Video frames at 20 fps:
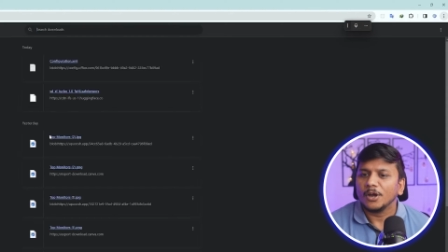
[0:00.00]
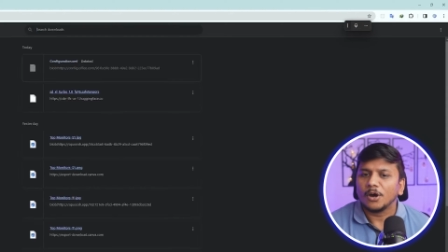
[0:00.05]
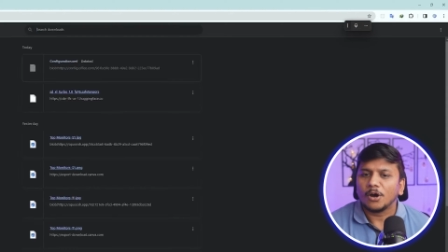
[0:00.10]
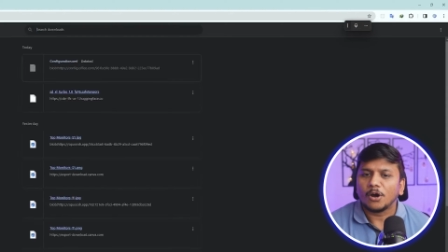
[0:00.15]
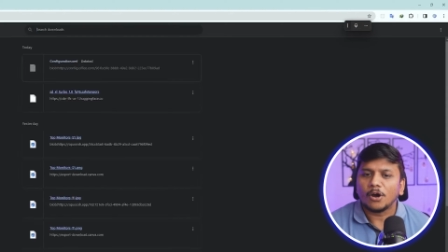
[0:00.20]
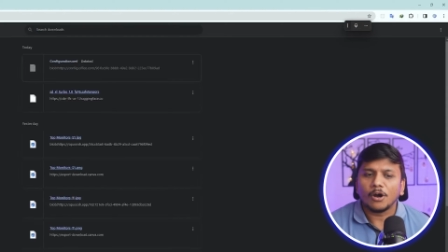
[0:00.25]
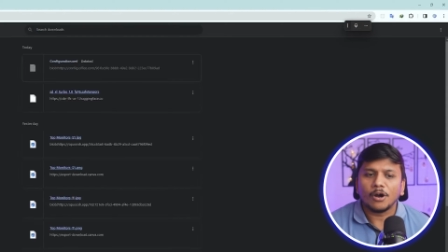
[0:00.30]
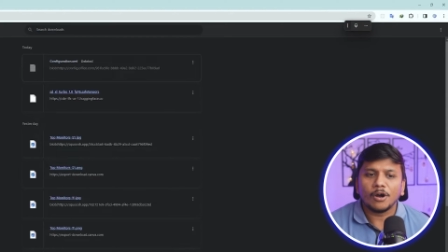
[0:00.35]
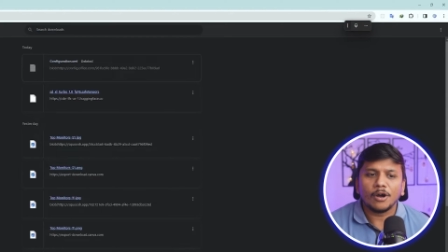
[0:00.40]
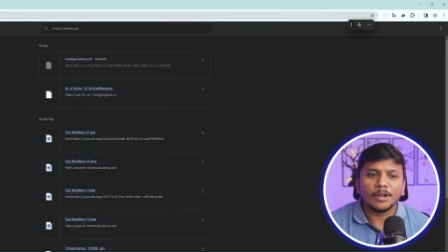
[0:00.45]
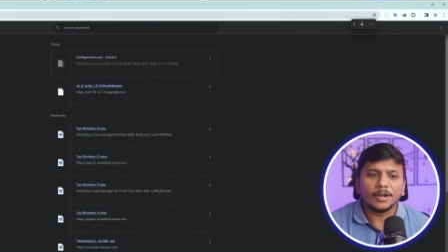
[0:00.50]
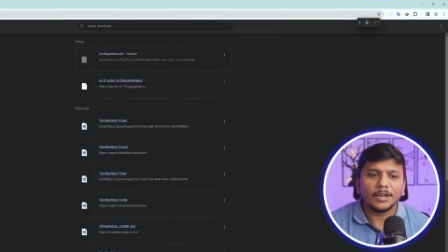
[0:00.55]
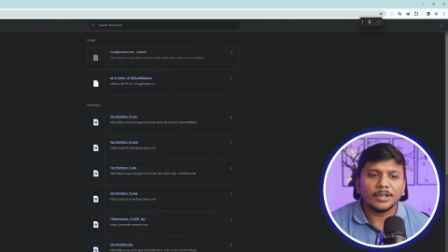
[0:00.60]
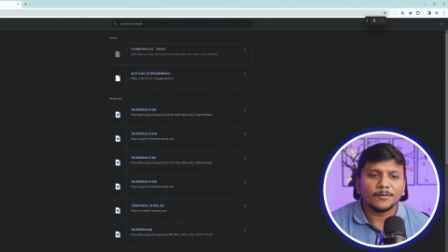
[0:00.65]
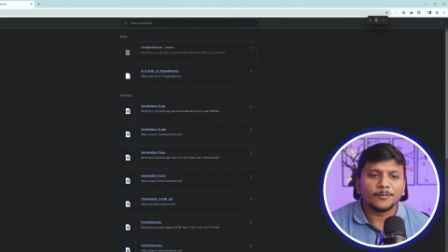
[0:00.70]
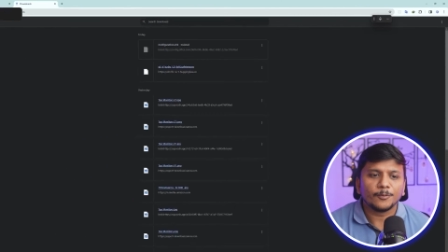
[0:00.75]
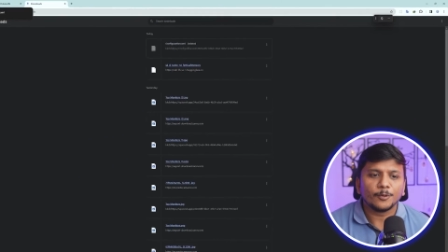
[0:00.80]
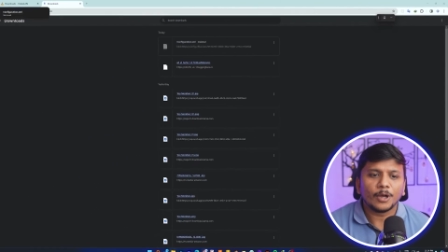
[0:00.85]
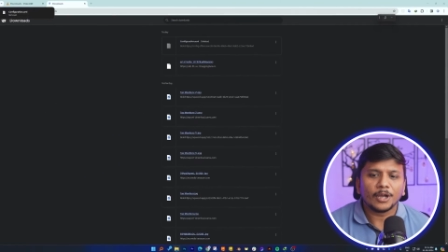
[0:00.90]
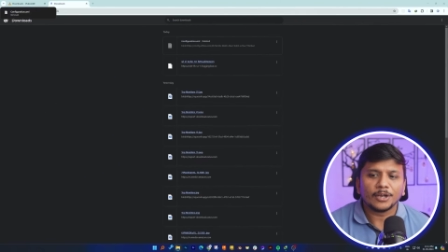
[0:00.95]
Or
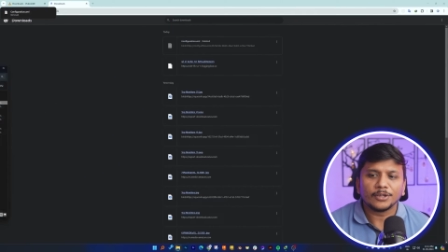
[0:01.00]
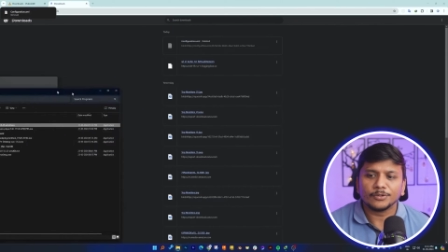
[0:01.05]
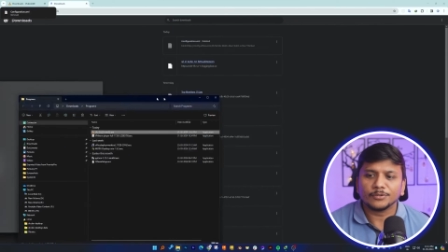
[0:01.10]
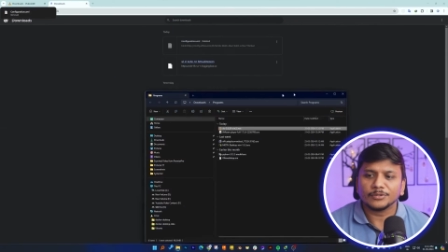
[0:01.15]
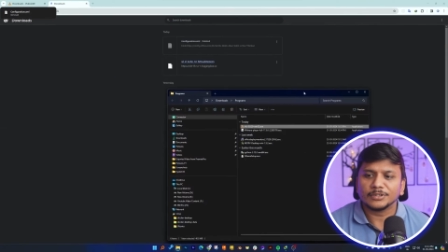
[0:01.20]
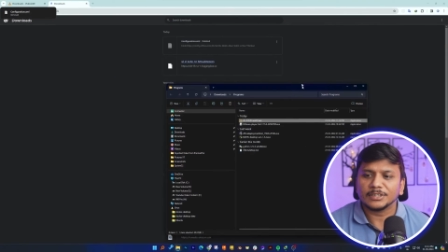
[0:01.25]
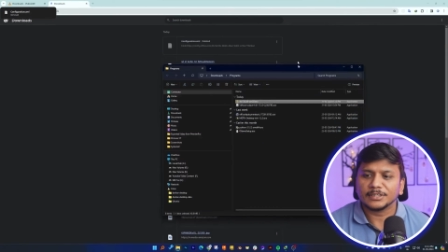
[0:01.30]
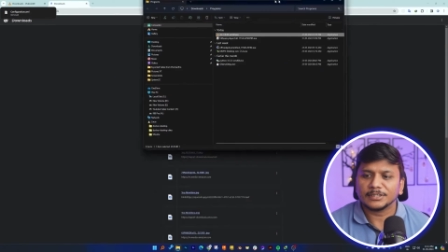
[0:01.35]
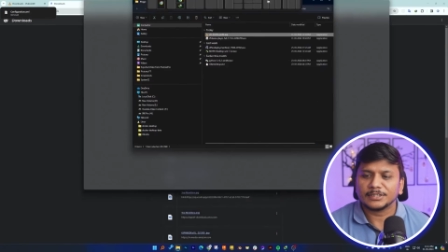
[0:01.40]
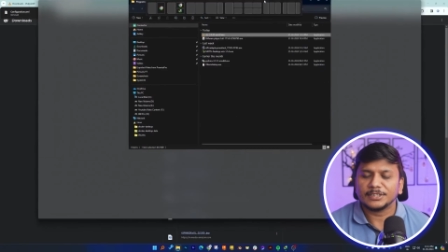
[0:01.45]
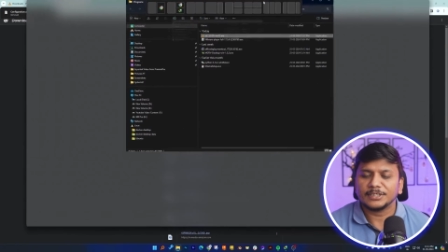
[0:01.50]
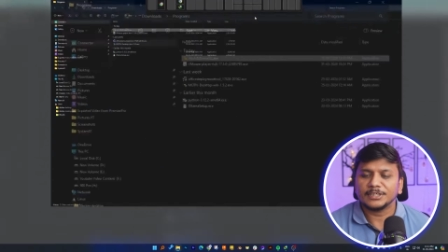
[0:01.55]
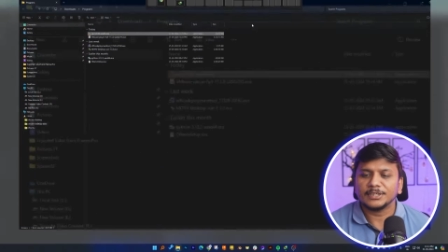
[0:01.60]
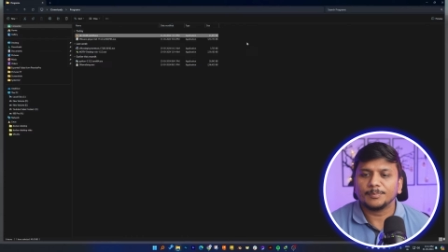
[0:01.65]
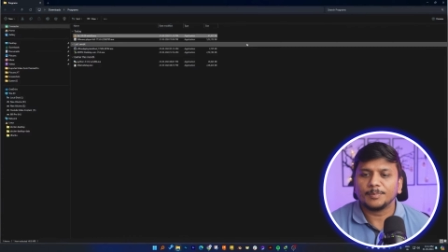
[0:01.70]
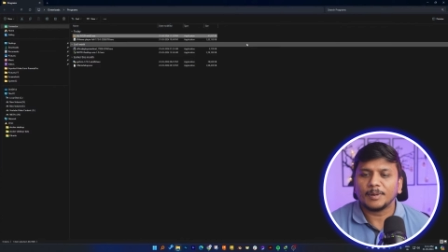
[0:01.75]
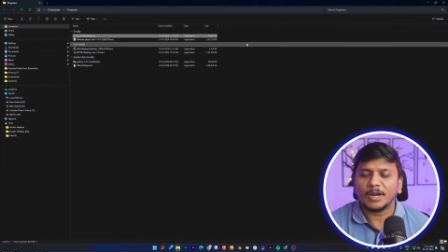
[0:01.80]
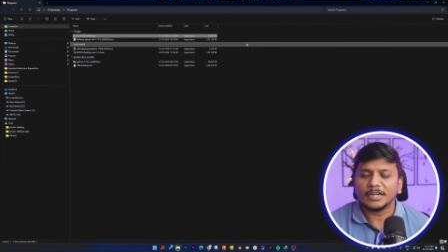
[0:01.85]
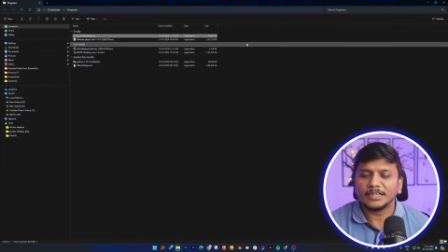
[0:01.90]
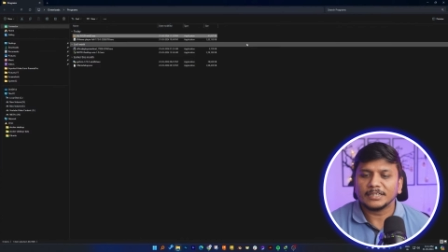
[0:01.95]
if you are using
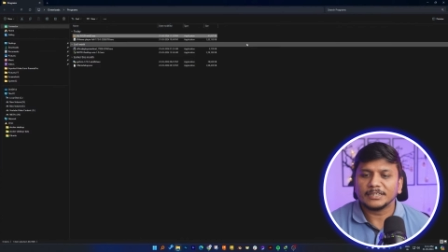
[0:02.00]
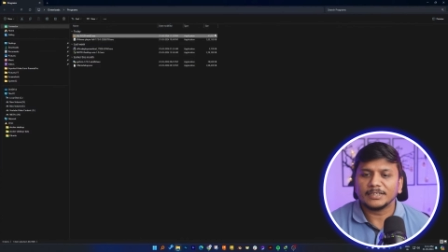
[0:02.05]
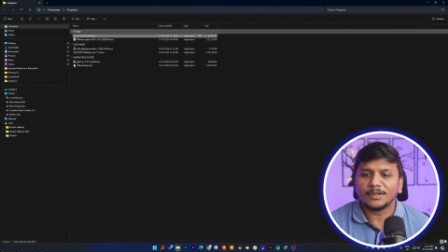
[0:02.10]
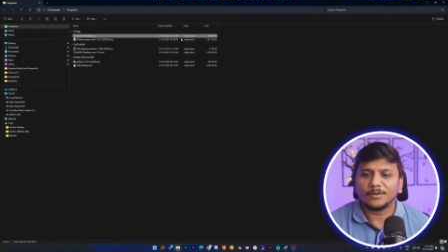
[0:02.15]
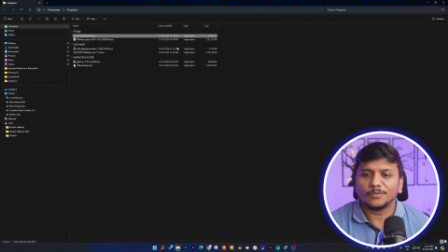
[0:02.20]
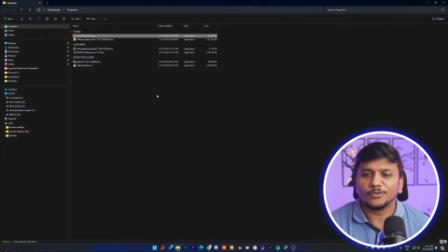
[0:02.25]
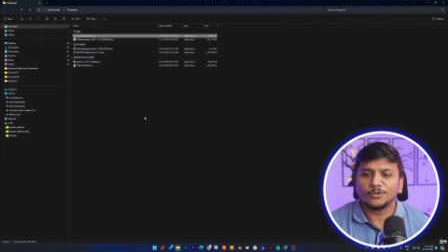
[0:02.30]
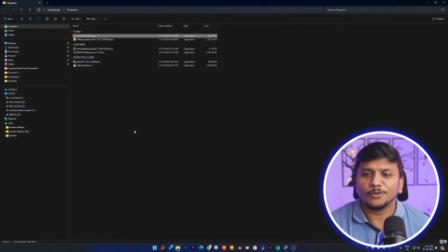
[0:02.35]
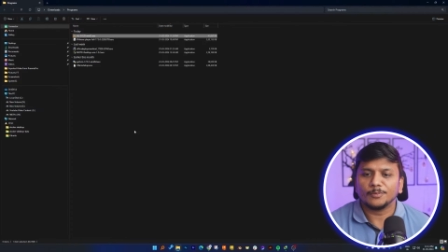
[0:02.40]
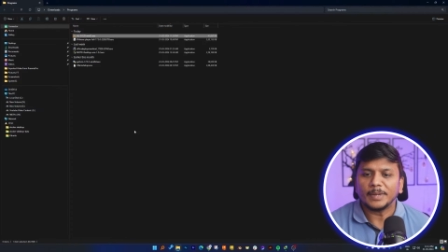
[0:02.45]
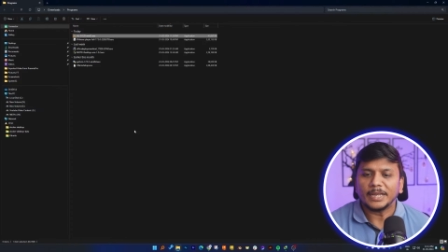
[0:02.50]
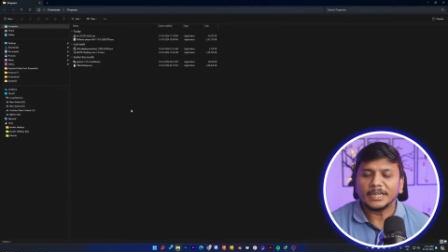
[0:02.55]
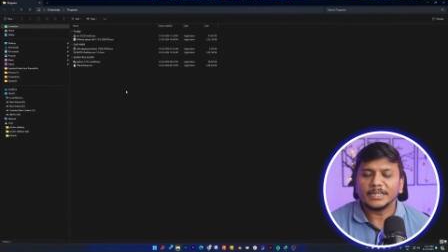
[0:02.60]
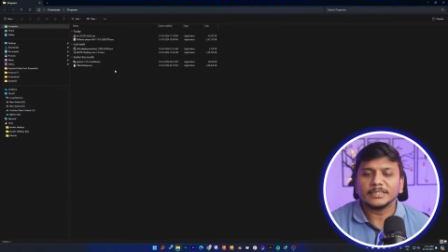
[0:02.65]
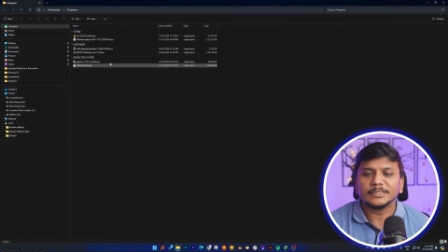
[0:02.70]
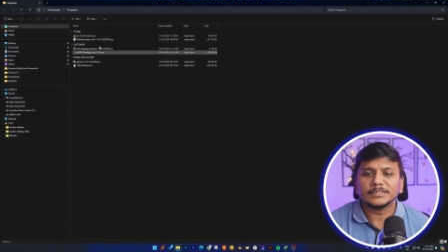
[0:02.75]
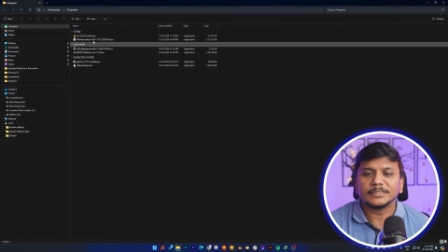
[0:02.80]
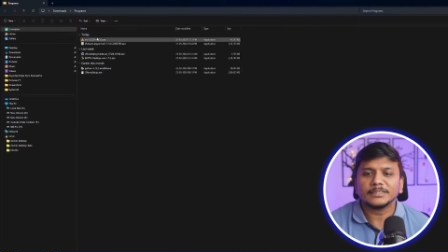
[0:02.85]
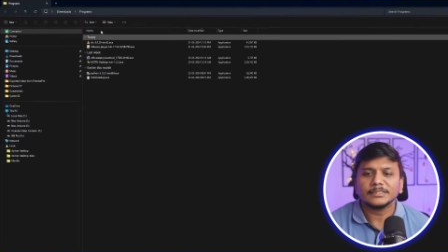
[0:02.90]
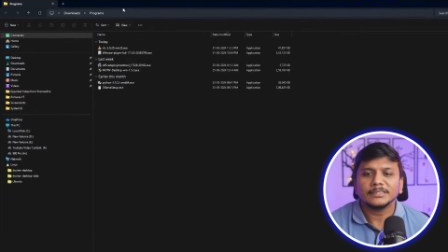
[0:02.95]
third-party download
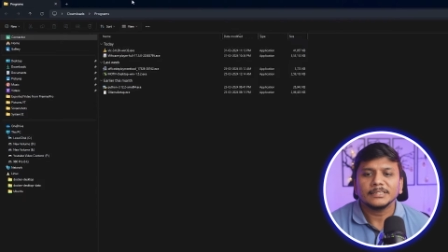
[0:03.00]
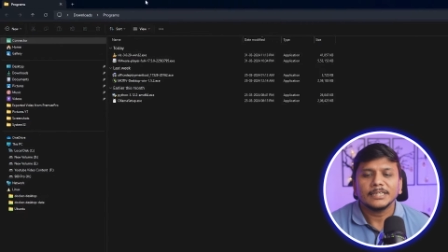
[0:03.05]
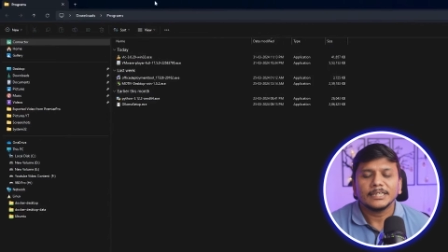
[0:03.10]
manager,